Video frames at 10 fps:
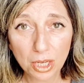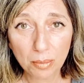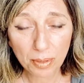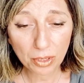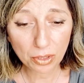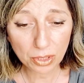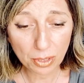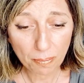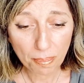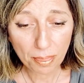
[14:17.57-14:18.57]
because
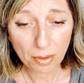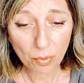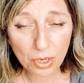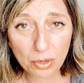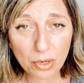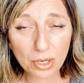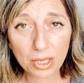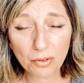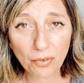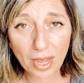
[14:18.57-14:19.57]
when you look at
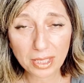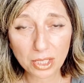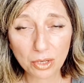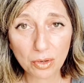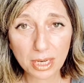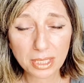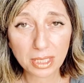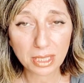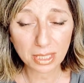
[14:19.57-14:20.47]
the facts and you listen,